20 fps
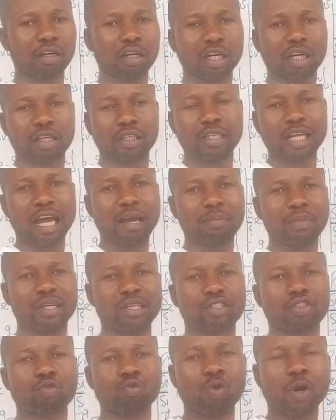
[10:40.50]
That means
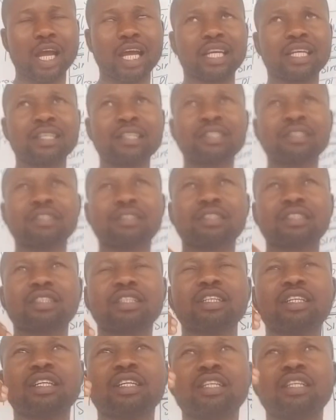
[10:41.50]
when
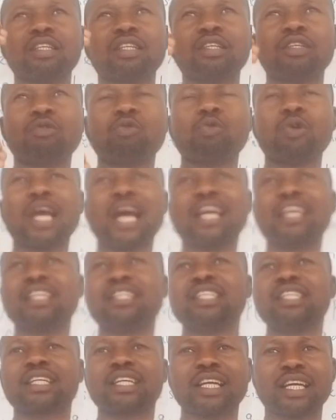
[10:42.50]
we are
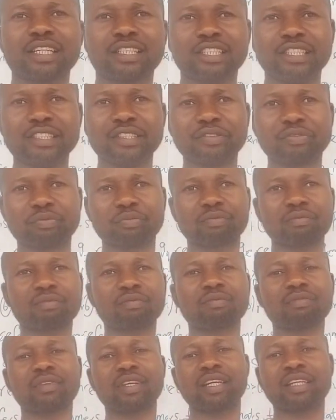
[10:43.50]
indicating
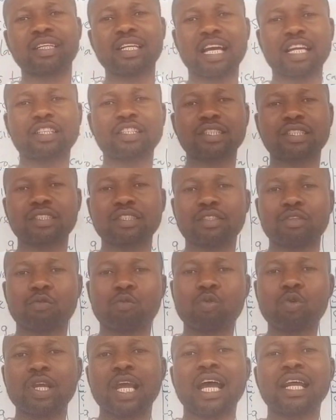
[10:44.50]
that
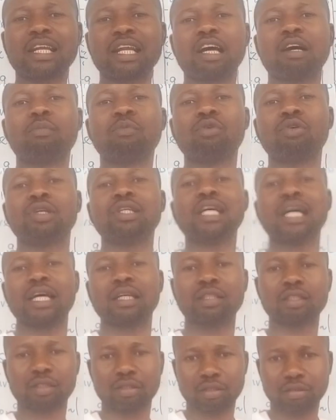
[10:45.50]
we are now more
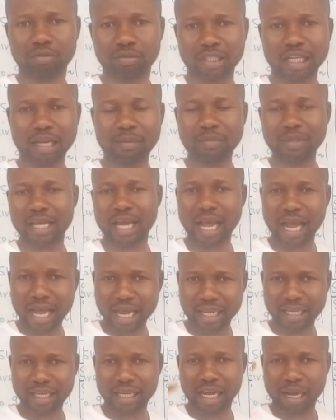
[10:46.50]
than, that means I
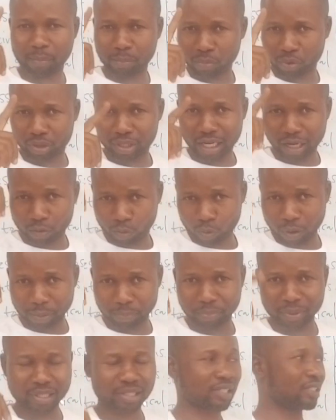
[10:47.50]
am more than one
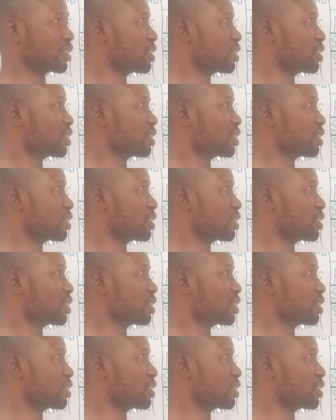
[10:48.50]
person.